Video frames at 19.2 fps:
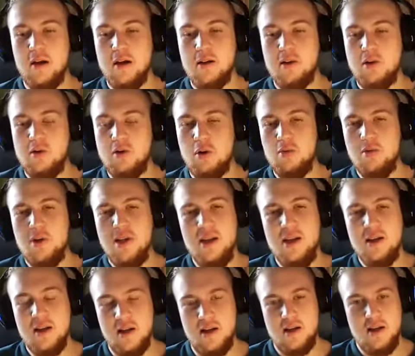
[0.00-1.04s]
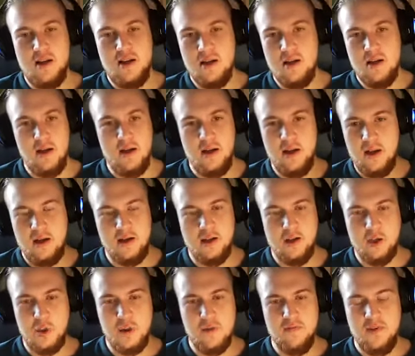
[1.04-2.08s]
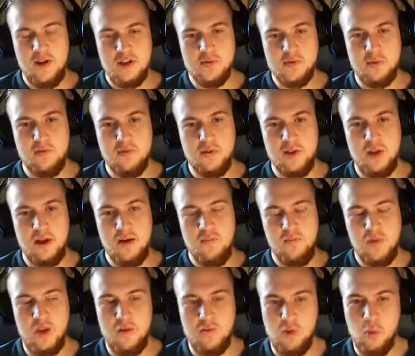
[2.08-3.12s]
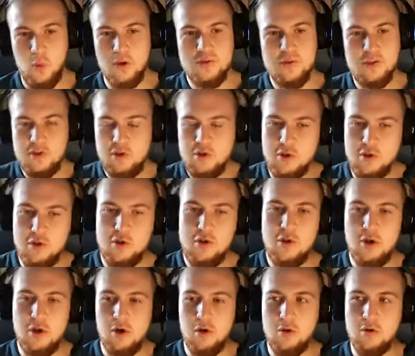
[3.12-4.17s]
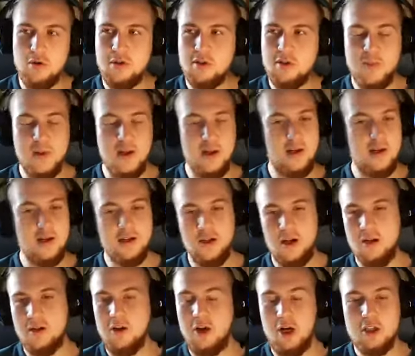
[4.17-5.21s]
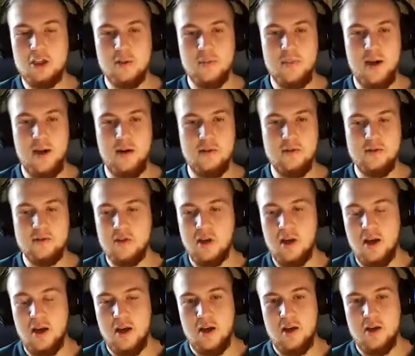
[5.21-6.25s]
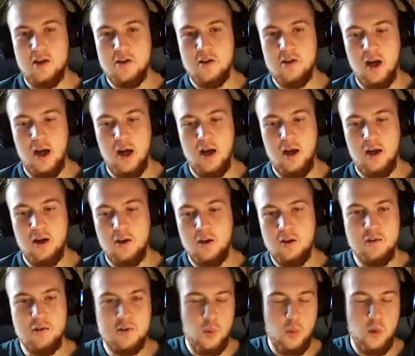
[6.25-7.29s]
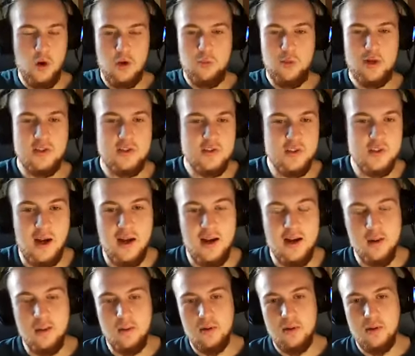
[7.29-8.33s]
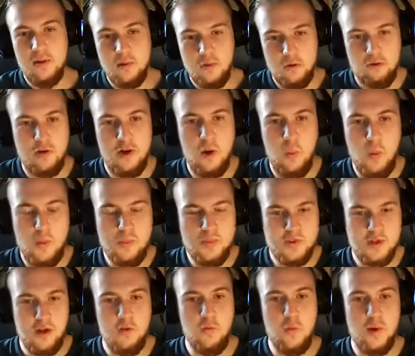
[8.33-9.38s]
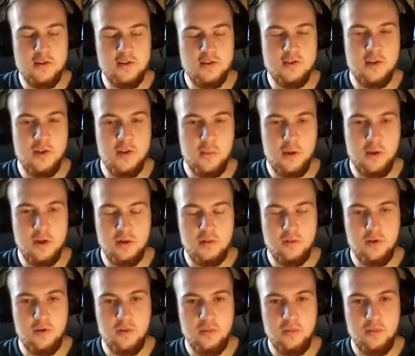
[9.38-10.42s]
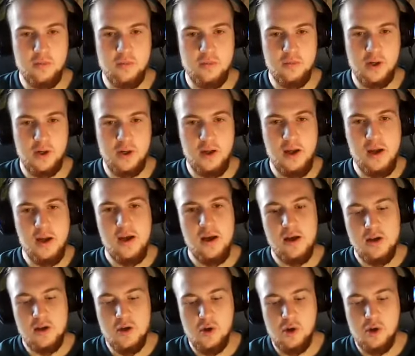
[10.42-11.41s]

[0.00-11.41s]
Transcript: You don't need any initial investment for that. If you wanted to, you can spend like under £100, use a WordPress site and create a website of where to sell your product from, right? Mm-hmm.